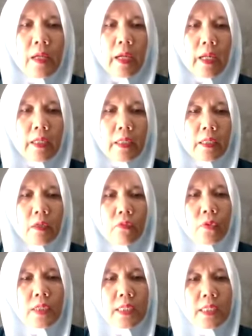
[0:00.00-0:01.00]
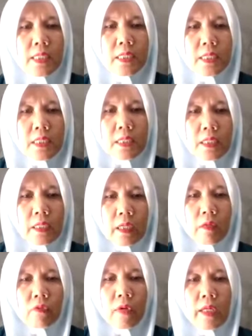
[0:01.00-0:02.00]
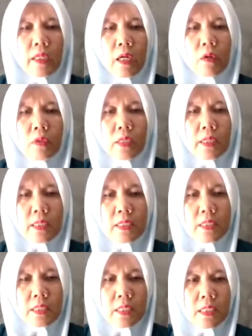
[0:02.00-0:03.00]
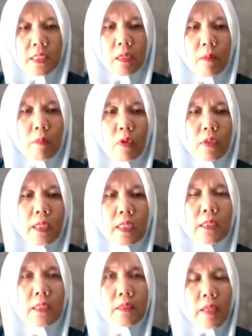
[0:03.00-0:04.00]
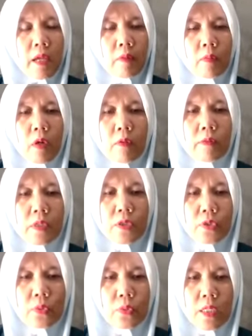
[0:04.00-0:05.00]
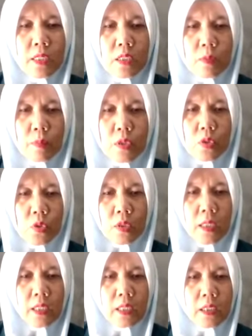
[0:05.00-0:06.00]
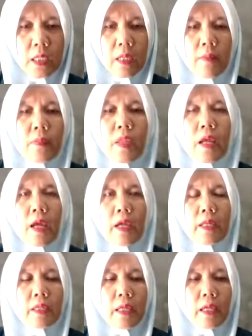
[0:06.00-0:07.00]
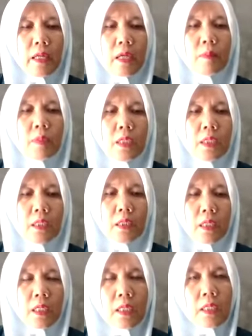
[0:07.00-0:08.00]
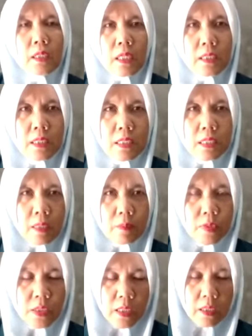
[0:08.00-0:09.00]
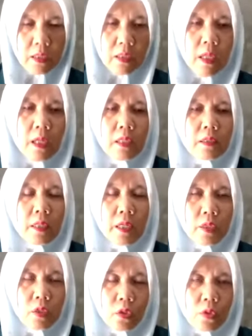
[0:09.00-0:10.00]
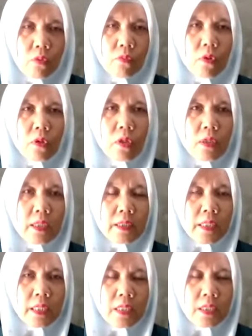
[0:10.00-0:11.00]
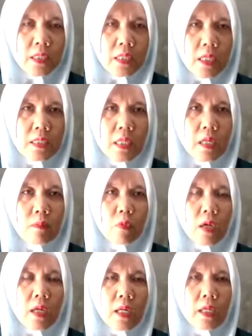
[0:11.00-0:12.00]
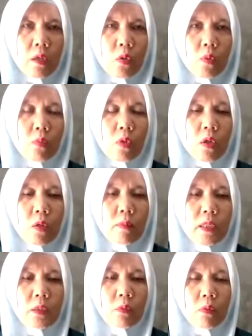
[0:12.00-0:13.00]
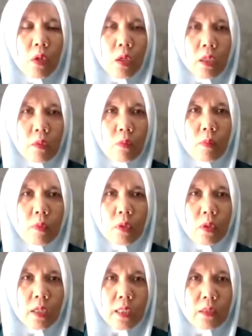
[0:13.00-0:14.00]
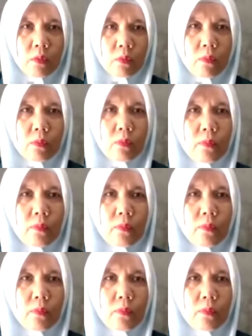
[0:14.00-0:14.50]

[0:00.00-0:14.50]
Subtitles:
And then the further researcher can find out a research about other type of the student's personality and their ability in another subject. Thank you for your attention. Assalamualaikum warahmatullahi wabarakatuh.